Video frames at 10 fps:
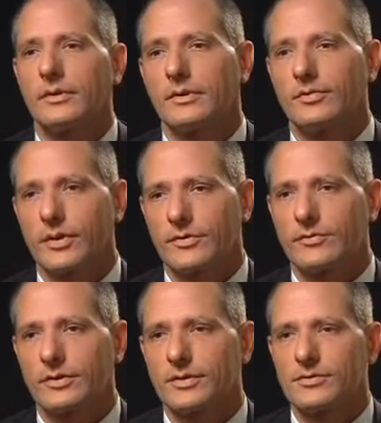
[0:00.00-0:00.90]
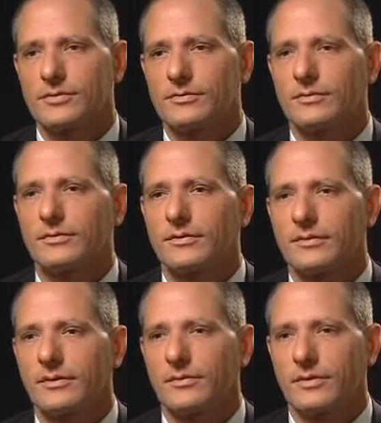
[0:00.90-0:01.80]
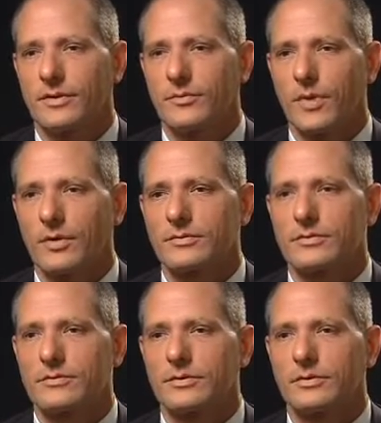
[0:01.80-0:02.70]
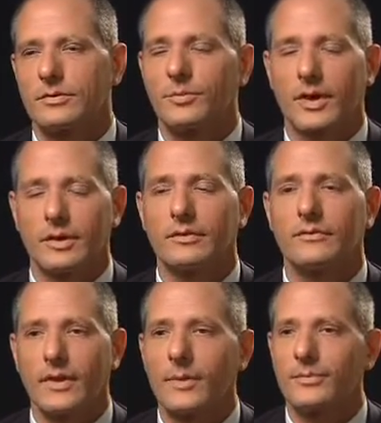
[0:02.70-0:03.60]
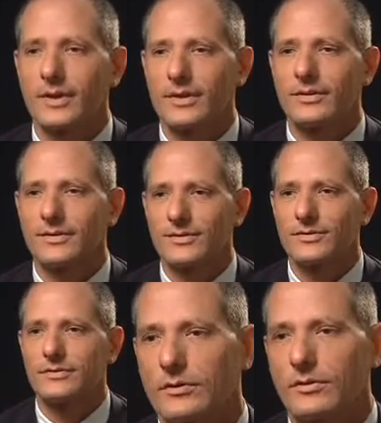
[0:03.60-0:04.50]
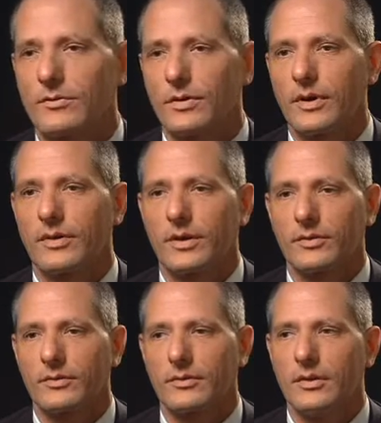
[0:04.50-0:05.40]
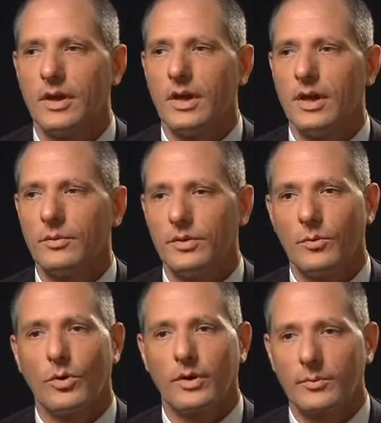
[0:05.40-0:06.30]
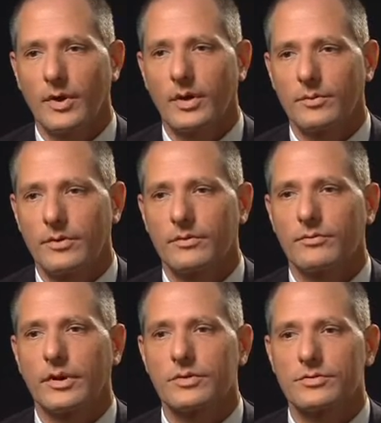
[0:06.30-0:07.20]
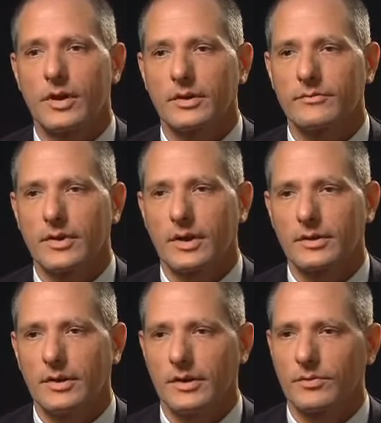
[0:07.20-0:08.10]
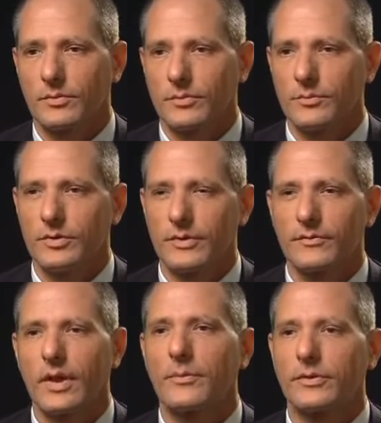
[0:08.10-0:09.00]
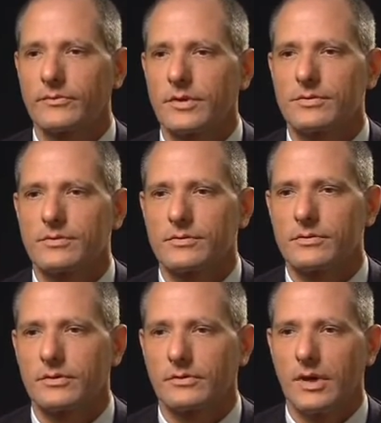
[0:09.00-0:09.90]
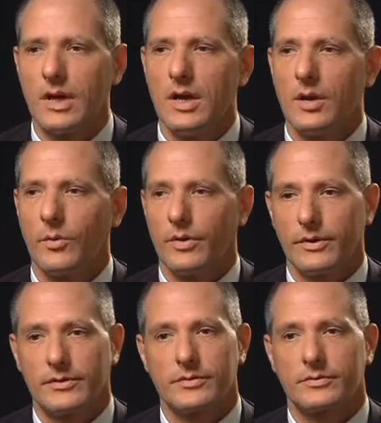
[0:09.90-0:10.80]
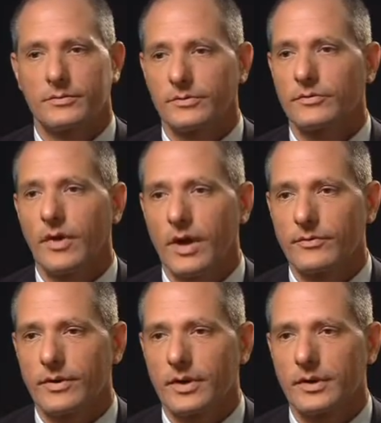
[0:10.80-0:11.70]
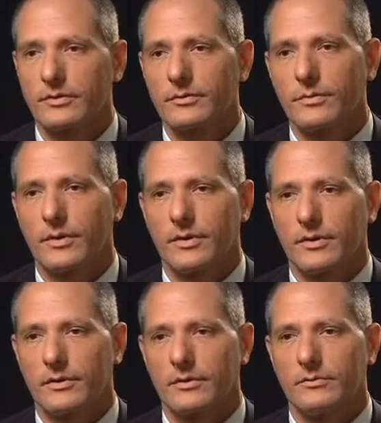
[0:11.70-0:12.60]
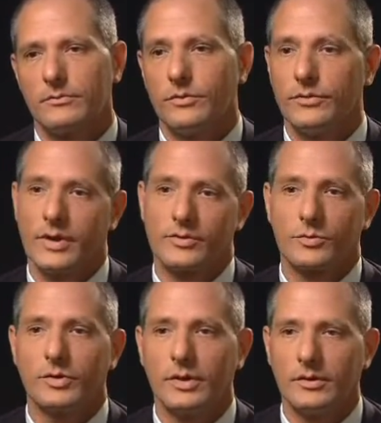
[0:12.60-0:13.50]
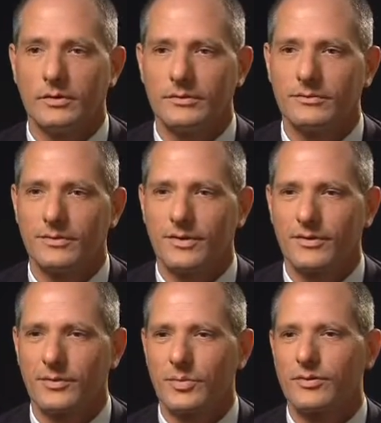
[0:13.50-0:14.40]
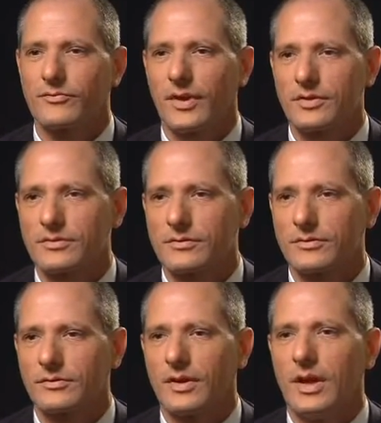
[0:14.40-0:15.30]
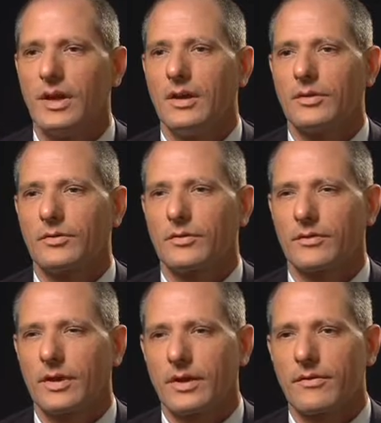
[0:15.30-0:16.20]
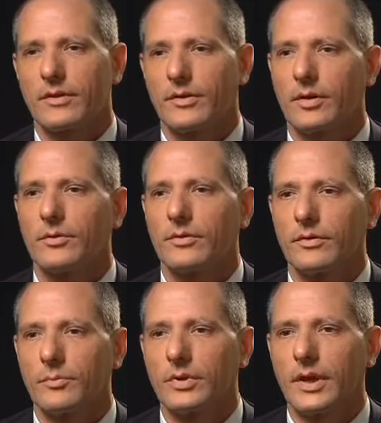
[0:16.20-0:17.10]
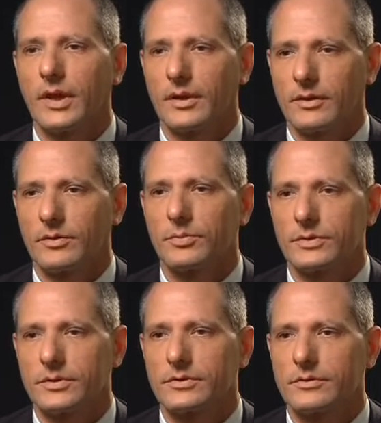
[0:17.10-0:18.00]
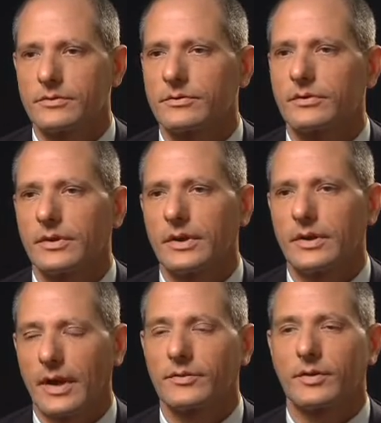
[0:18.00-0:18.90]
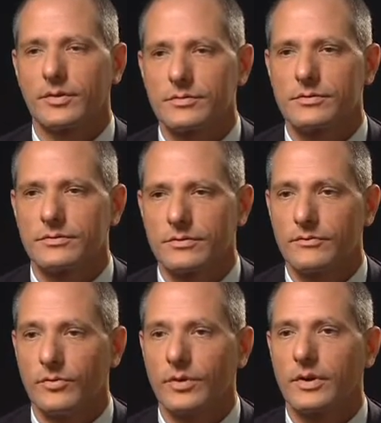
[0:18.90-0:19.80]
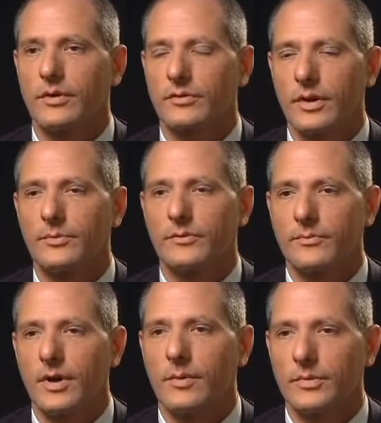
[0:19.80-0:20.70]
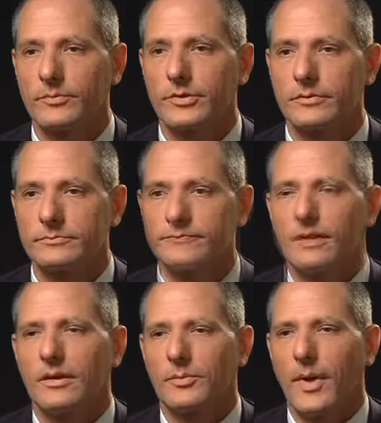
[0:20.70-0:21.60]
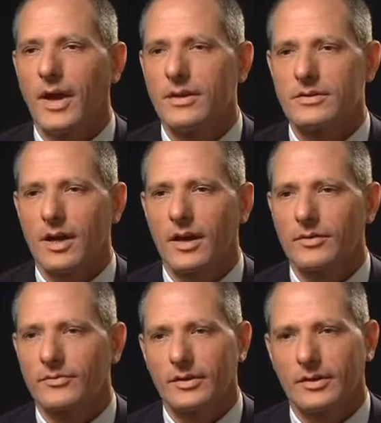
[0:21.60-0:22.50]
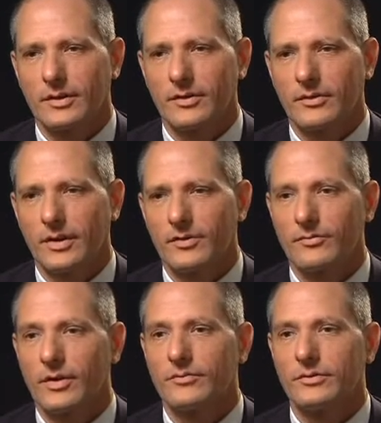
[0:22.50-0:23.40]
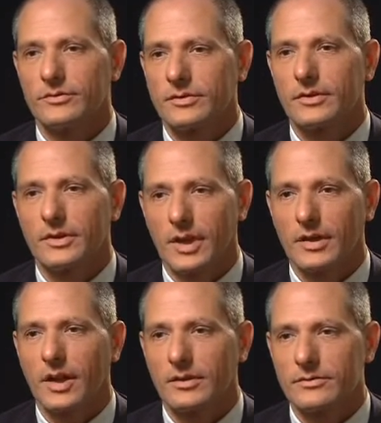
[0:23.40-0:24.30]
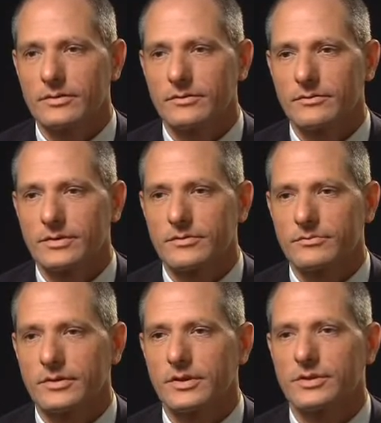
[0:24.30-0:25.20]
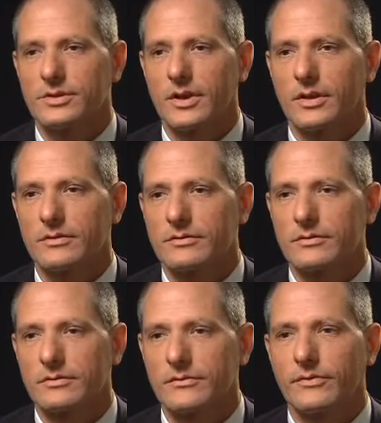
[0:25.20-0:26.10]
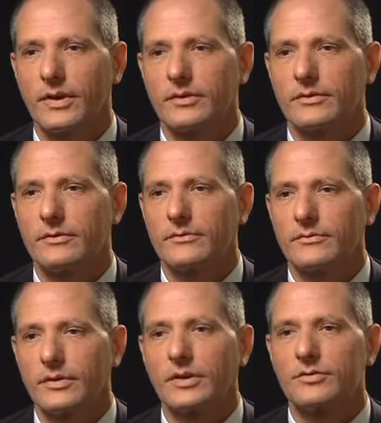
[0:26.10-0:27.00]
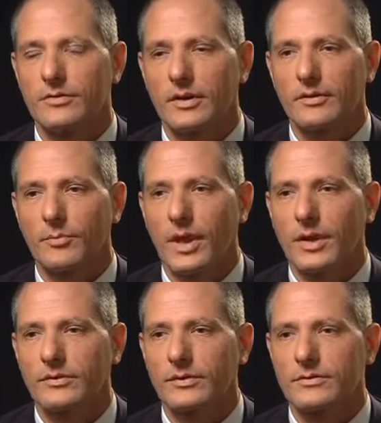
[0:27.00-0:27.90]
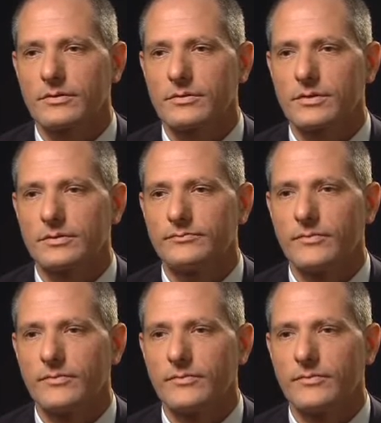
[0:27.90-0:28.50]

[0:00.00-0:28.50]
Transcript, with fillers: and transferring tissues uh, with either microsurgical or pedicle flap techniques. So one of the things that we do worry about with reconstructive techniques when removing flaps of tissue is whether the tissue will survive or not, whether the wound edges will heal, whether there'll be infections. So there's a lot of things that go into the planning of these procedures and execution to avoid those types of problems. S P Y angiography is a revolutionary technology which is really going to change the face of reconstructive plastic surgery.